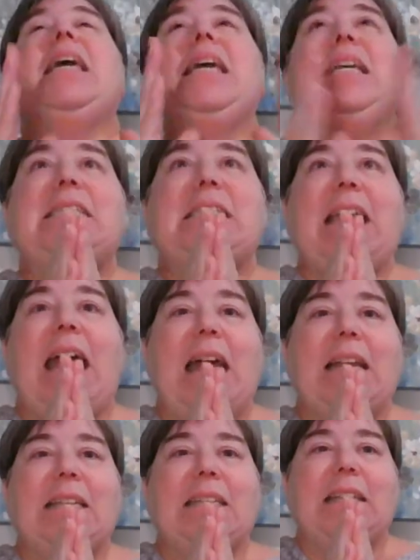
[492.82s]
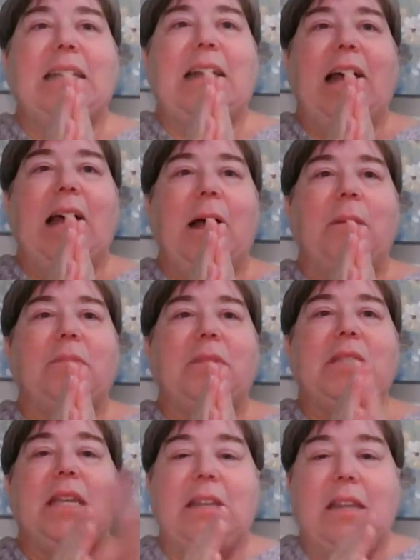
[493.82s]
is that,
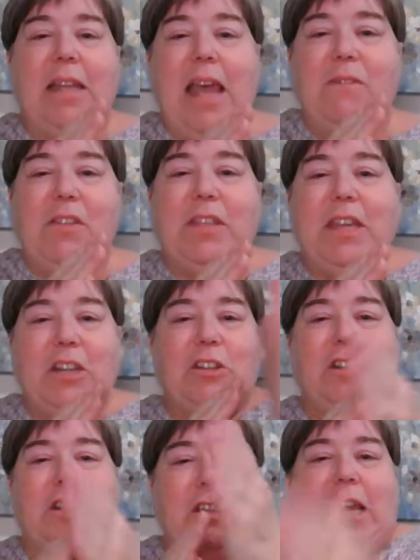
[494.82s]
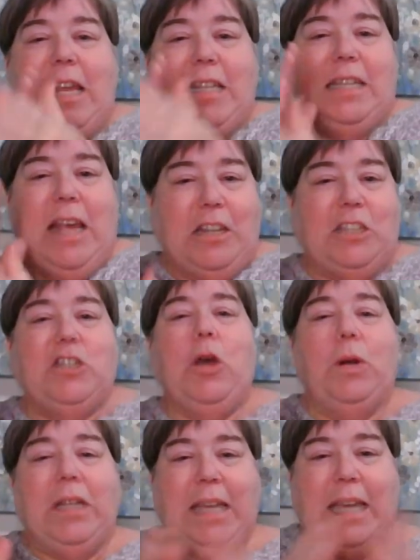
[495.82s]
see, everything is
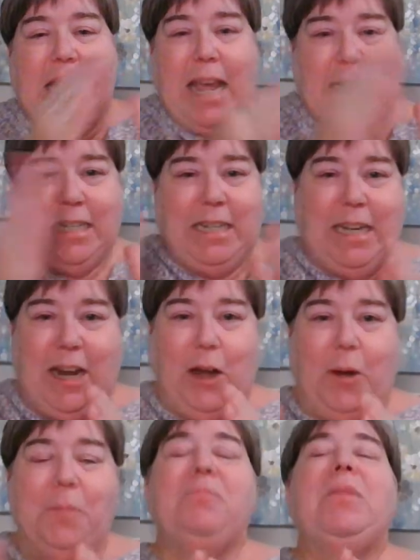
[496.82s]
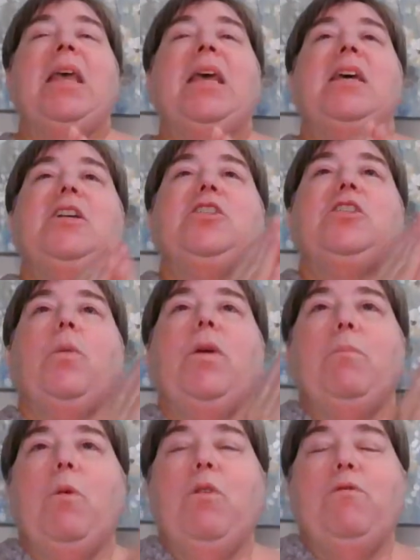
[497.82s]
totally connected here. So we
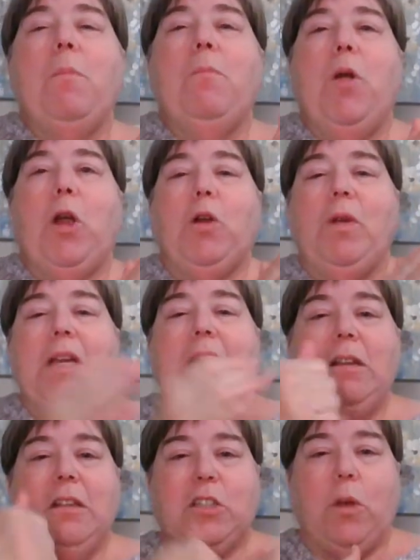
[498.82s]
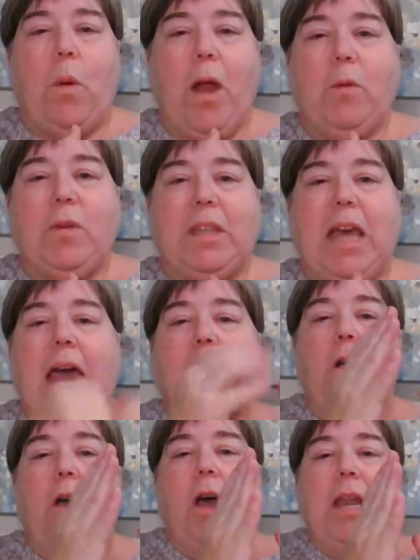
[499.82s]
move from Mercury squaring with
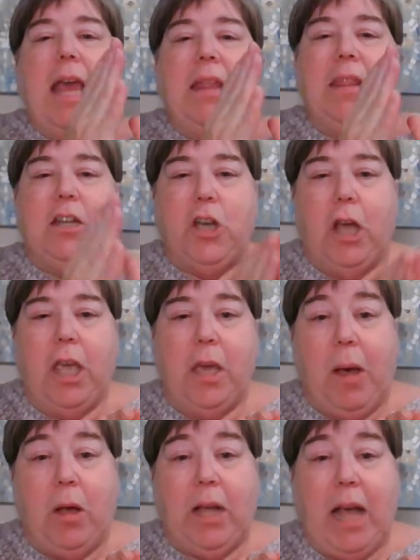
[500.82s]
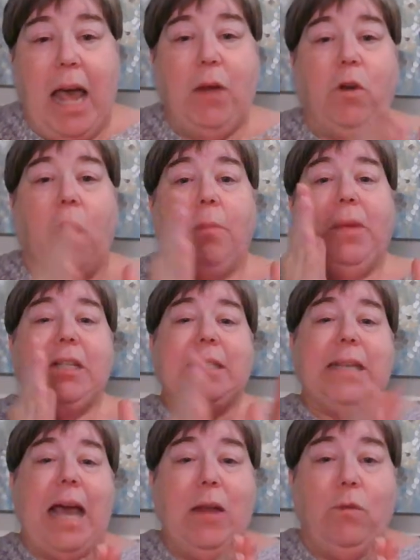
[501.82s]
Chiron and then talking about Chiron, because
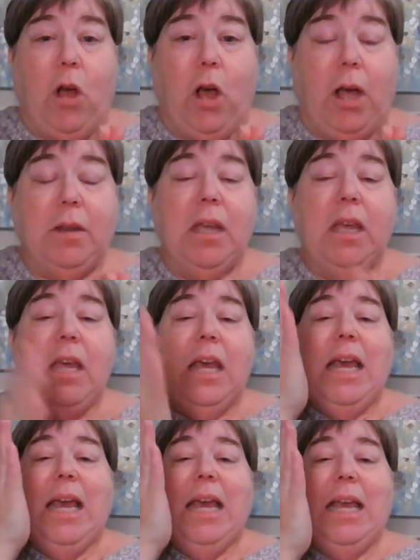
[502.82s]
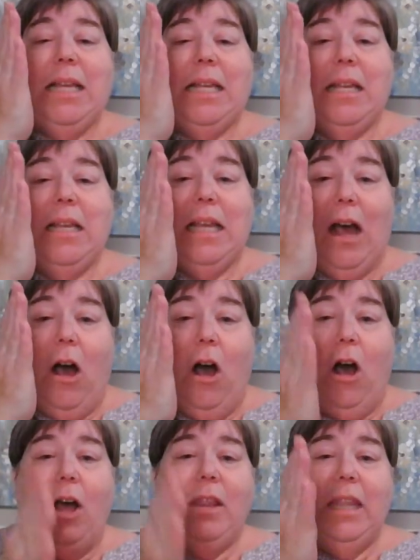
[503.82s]
Chiron is
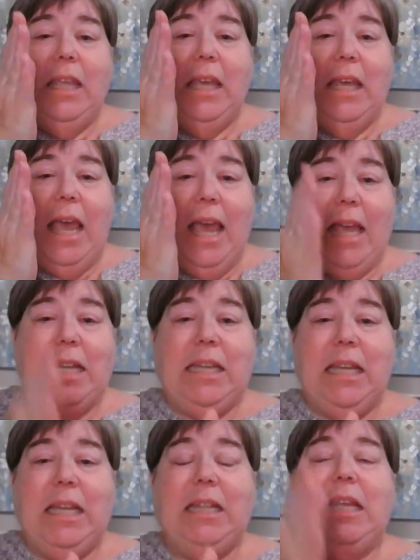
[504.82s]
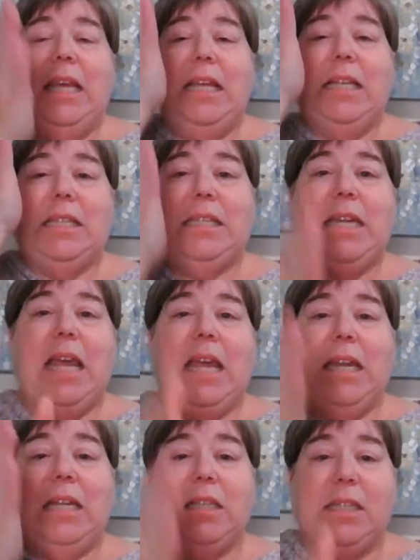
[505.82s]
on the 18th is
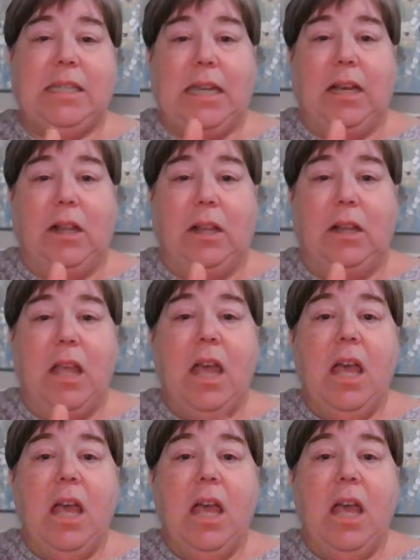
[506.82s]
standing still